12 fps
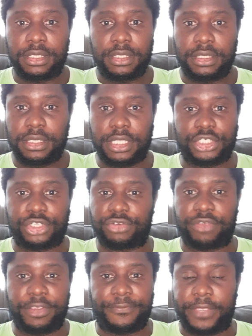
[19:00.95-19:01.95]
a
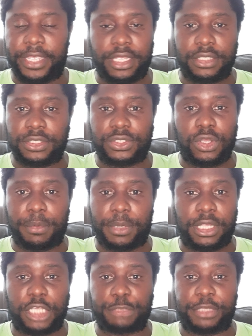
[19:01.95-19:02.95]
terrific
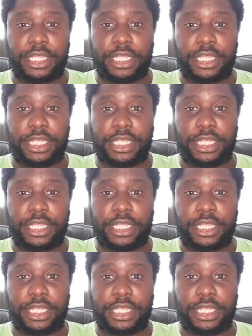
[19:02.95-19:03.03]
top-class player.